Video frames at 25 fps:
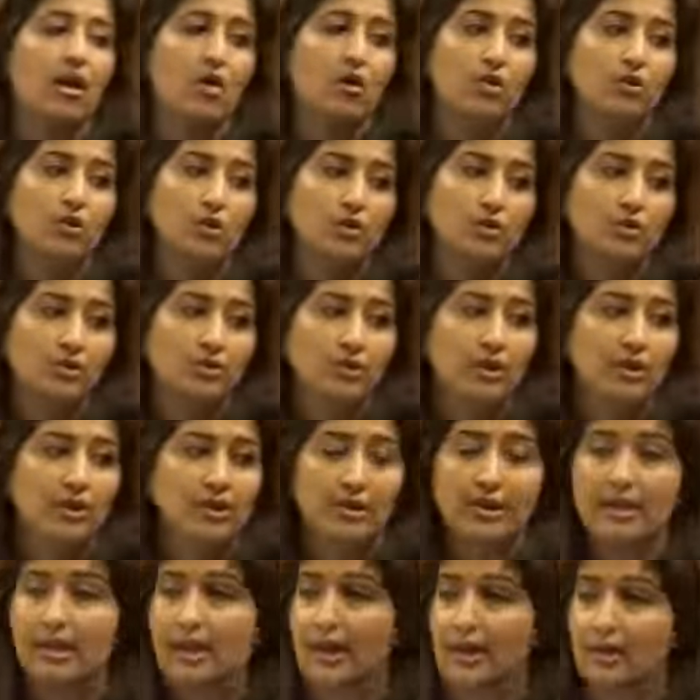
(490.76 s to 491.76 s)
Also in
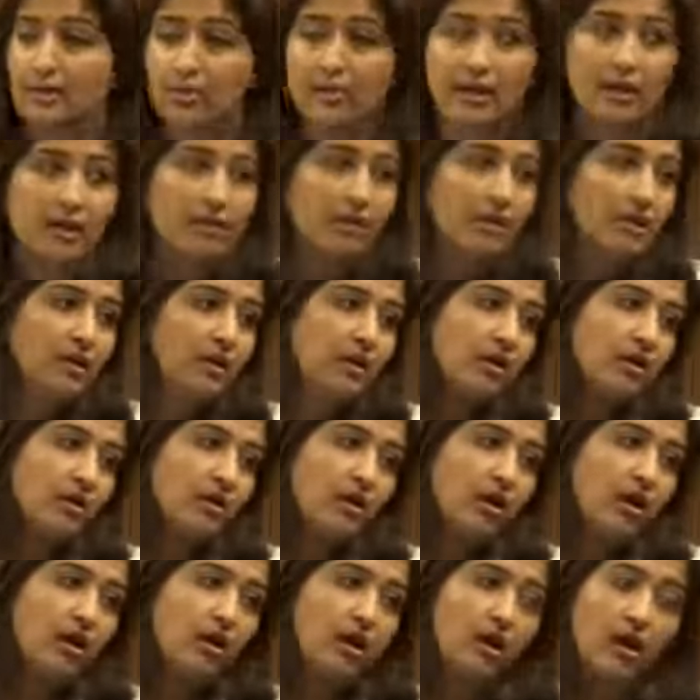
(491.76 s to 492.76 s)
the Nakba,
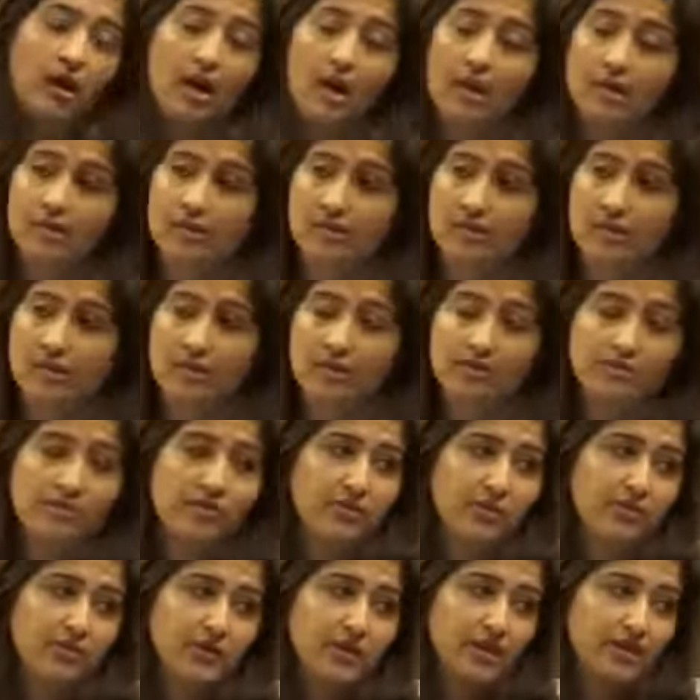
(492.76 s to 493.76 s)

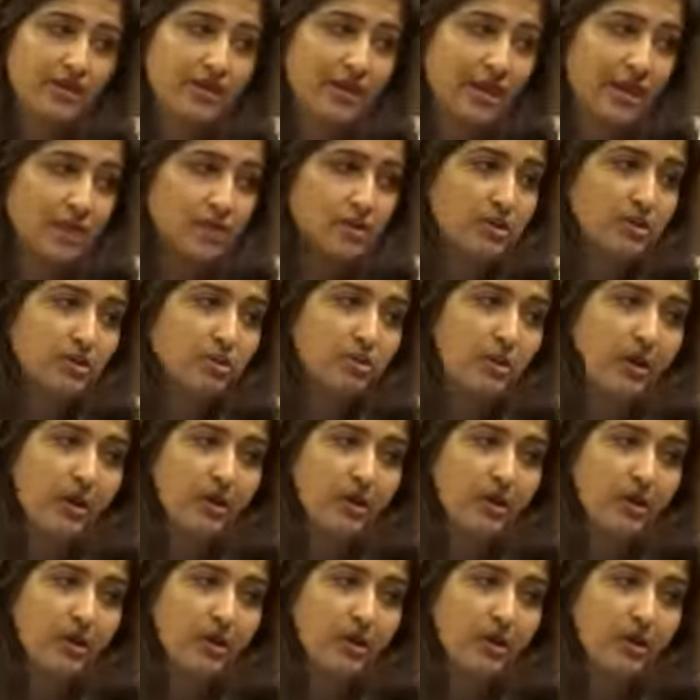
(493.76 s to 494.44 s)
150,000